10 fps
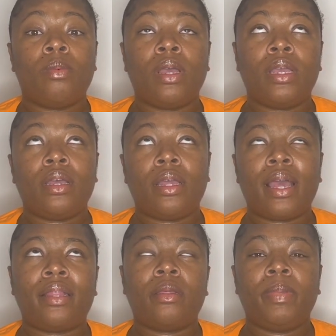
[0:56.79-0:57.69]

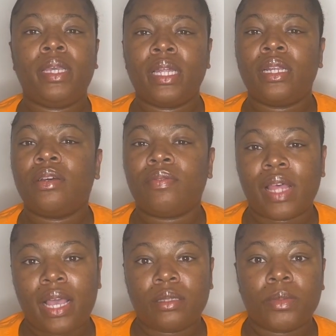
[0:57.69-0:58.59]
at the beginning of
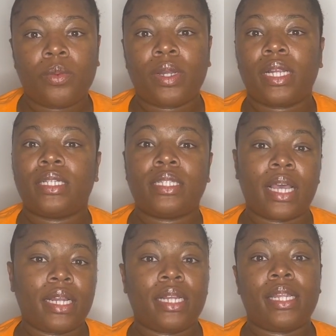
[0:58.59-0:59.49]
last month, when I
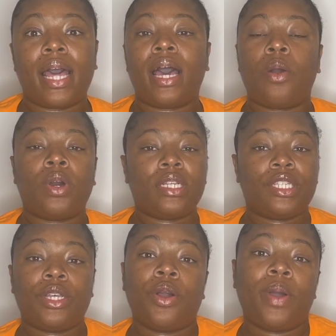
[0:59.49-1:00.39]
decided that I wanted
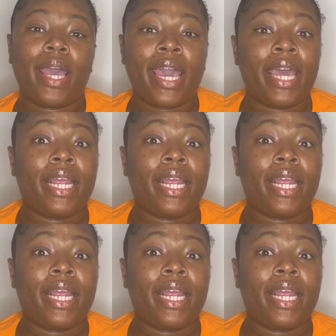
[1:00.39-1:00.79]
to go ahead